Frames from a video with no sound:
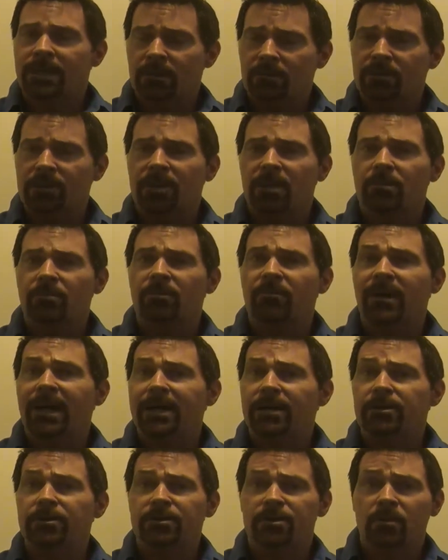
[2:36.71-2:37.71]
healthcare
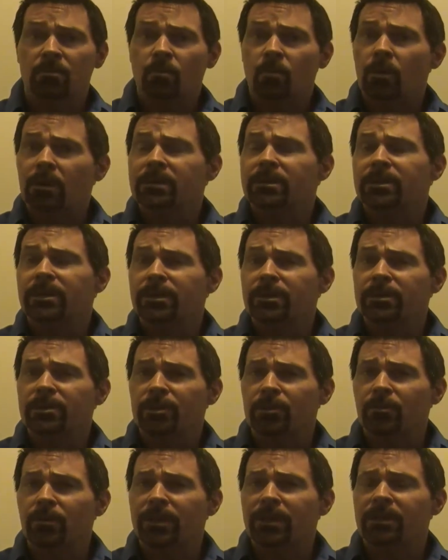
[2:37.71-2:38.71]
providers and what they're
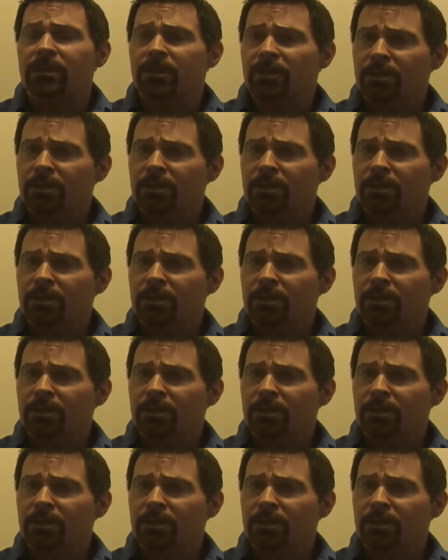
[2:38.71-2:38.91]
doing and